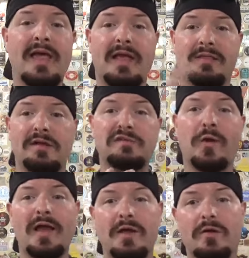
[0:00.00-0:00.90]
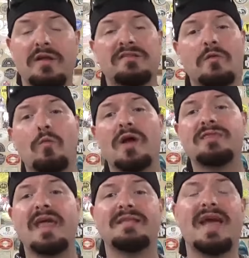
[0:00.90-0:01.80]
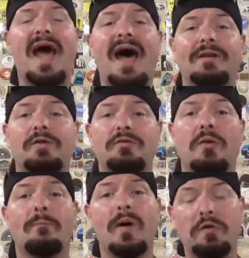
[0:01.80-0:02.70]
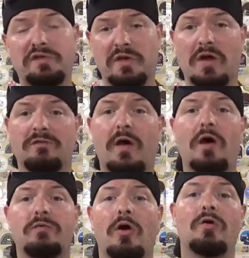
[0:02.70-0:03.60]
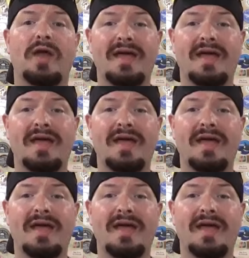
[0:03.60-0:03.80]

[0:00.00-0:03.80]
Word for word: and this right here is the one thing that I do the most of over on